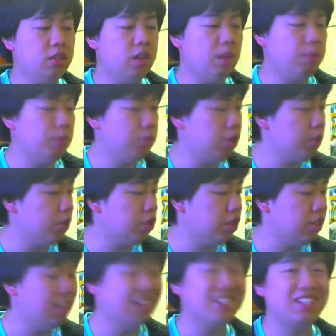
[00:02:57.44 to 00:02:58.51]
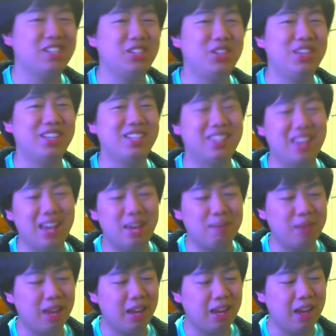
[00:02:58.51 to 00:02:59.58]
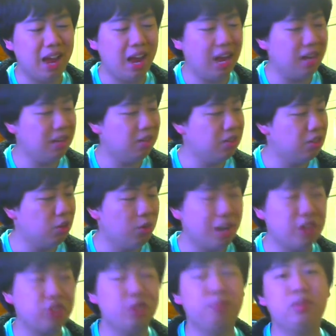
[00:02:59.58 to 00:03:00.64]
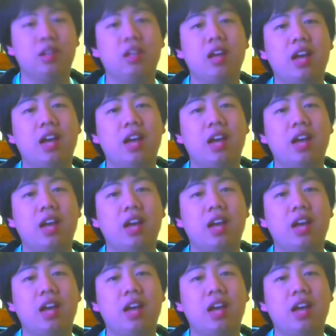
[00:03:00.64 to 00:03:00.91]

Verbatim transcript: I've been pretty much addicted to this game, and I don't actually play.